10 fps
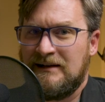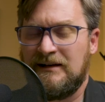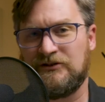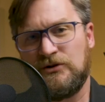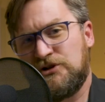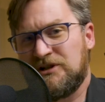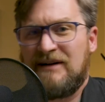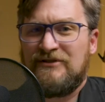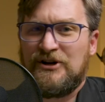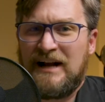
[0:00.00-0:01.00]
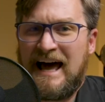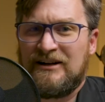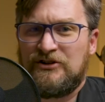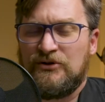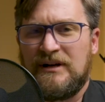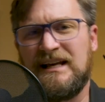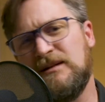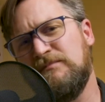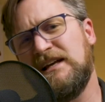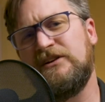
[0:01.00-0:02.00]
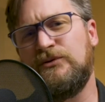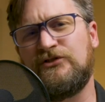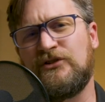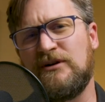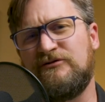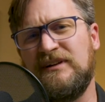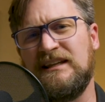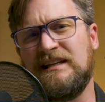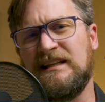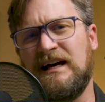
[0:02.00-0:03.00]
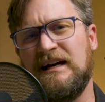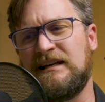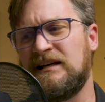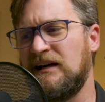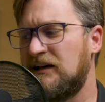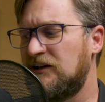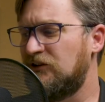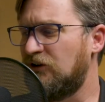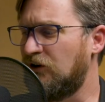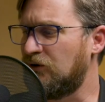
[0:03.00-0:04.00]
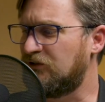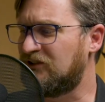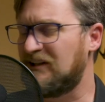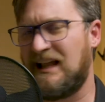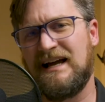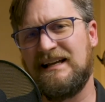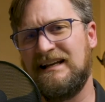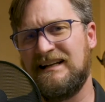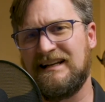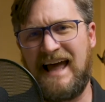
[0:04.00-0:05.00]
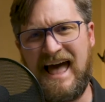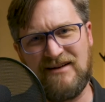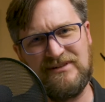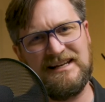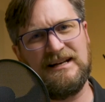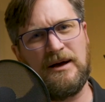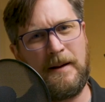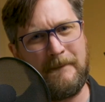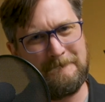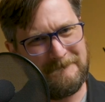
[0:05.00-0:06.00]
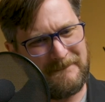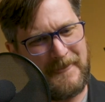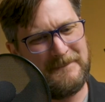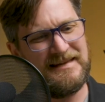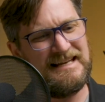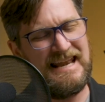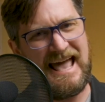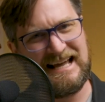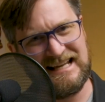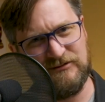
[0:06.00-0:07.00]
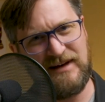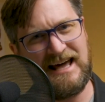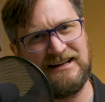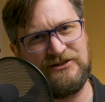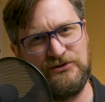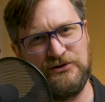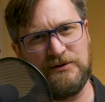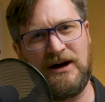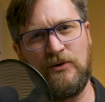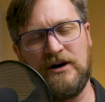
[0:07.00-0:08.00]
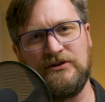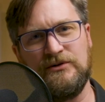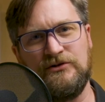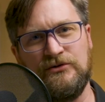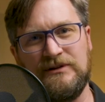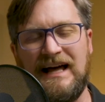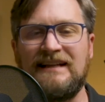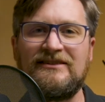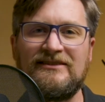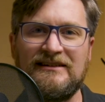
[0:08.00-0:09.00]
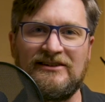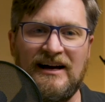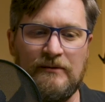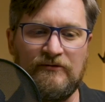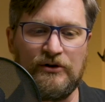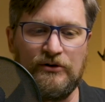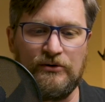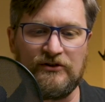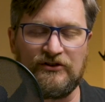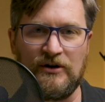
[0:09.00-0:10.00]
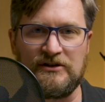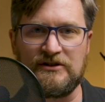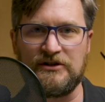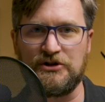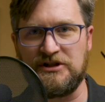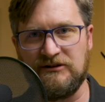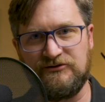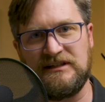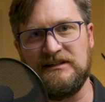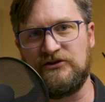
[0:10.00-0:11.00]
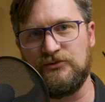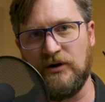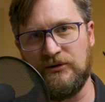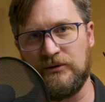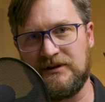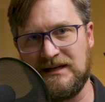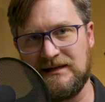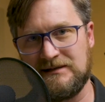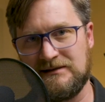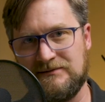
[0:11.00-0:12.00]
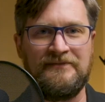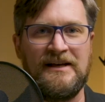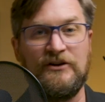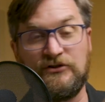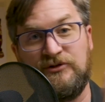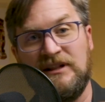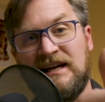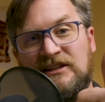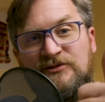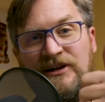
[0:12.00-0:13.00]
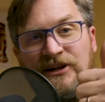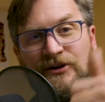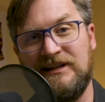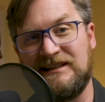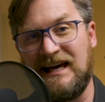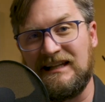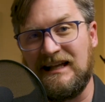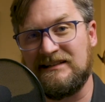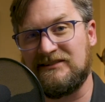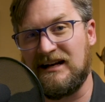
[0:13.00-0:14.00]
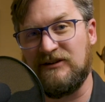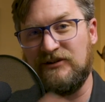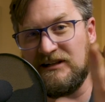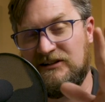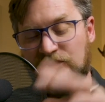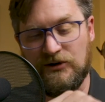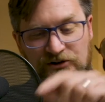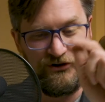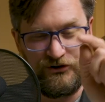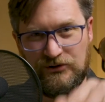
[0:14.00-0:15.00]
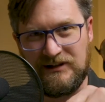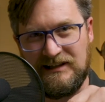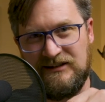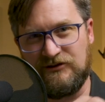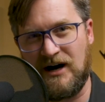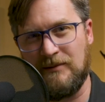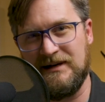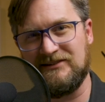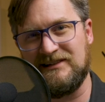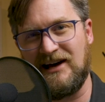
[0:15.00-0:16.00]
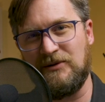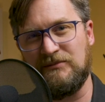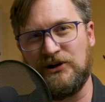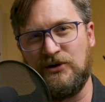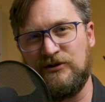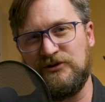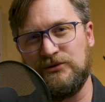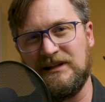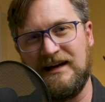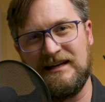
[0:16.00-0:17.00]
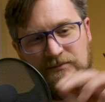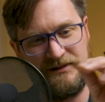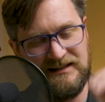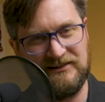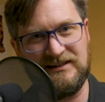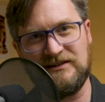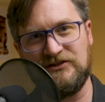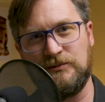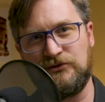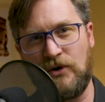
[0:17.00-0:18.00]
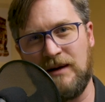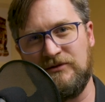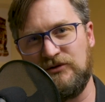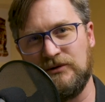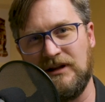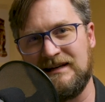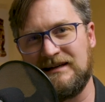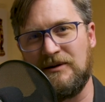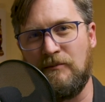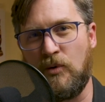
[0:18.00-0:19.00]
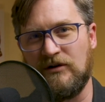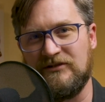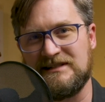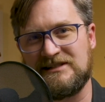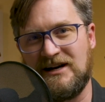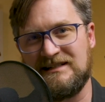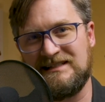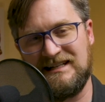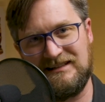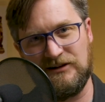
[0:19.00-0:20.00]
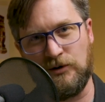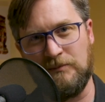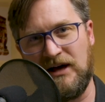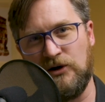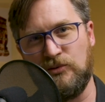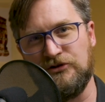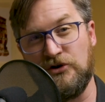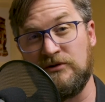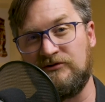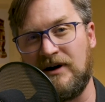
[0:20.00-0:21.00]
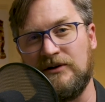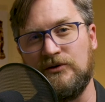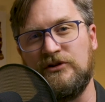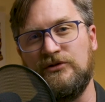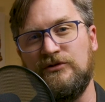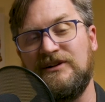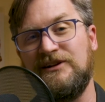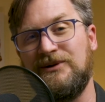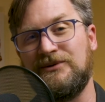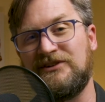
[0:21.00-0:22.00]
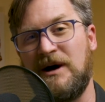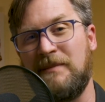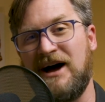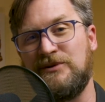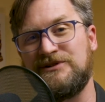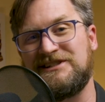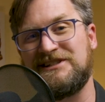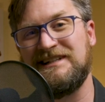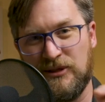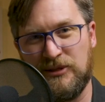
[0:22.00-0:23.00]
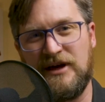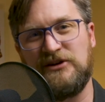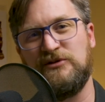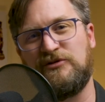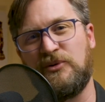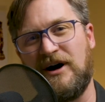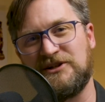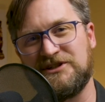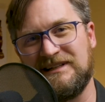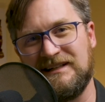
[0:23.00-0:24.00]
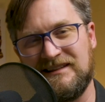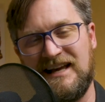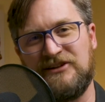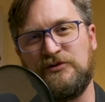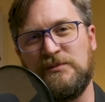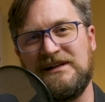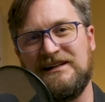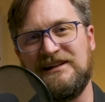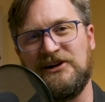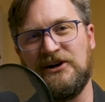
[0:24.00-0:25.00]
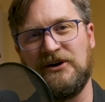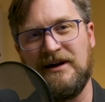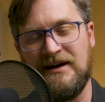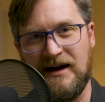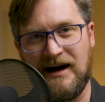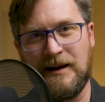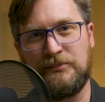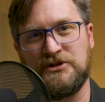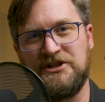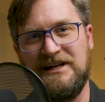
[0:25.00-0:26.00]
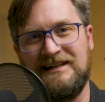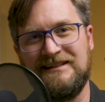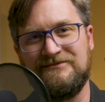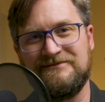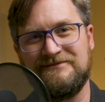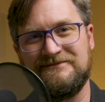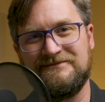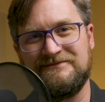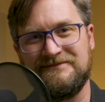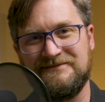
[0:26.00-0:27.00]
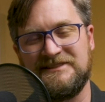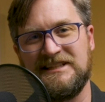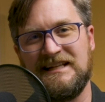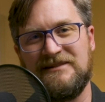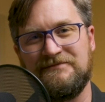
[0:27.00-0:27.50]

So you should have a good attitude. And the minute you start feeling like you're sliding and having negative attitude about what you do, that's the time for you to start to shift into other things. So if you like this video, hit that like sign. If you didn't, know what to do. You can leave comments down below if you'd like. Please hit the subscribe if you like more of this content. The little bell will notify you when new videos come out. Thank you for watching. Thanks for being here. I appreciate it. See you again.